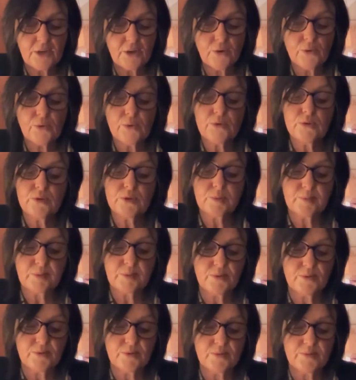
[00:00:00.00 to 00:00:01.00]
older
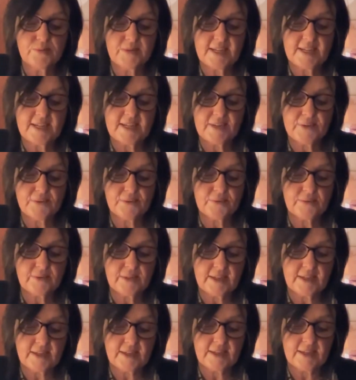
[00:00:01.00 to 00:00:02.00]
poem now.
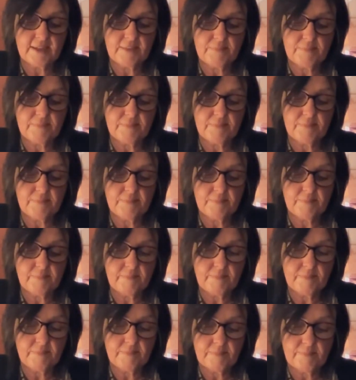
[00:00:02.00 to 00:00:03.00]
I
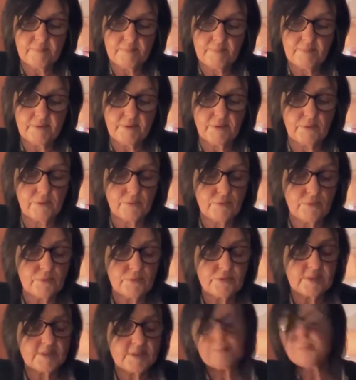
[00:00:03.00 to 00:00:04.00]
wrote
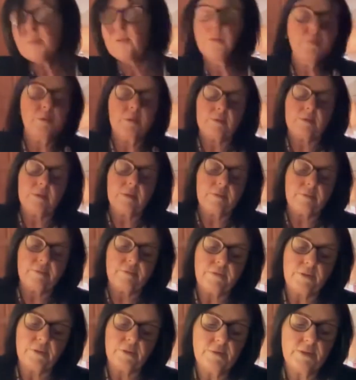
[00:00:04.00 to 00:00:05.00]
this poem a
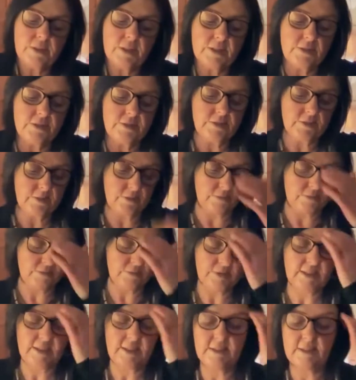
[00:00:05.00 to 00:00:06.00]
few years
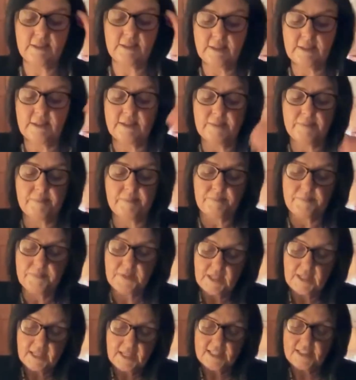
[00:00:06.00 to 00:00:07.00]
ago, and
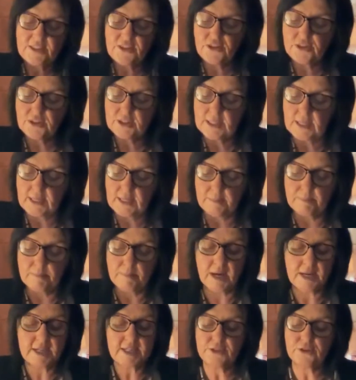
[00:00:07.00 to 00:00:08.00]
it's just like a
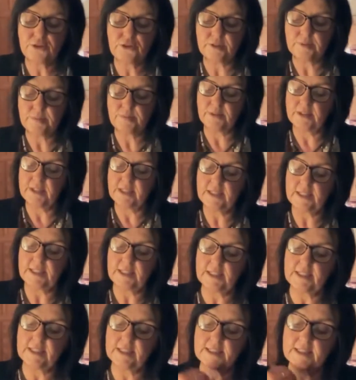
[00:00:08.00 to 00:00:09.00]
mind trip,
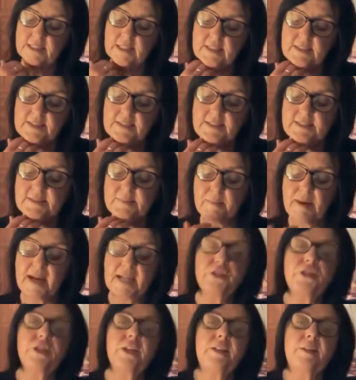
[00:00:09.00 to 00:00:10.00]
really. It's
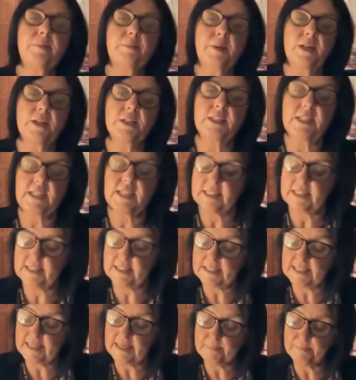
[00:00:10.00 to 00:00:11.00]
imagining the body as a
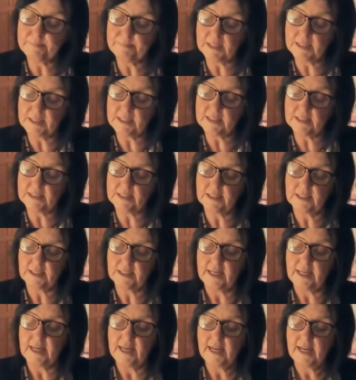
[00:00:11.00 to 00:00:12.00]
template
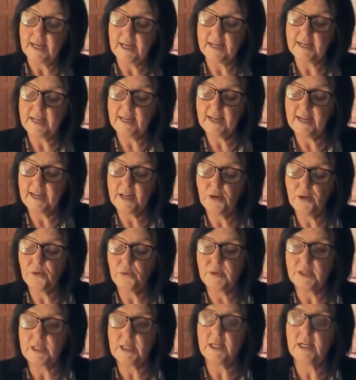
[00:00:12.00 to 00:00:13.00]
and how
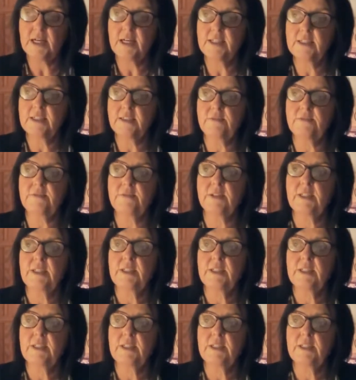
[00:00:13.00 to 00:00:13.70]
we kind of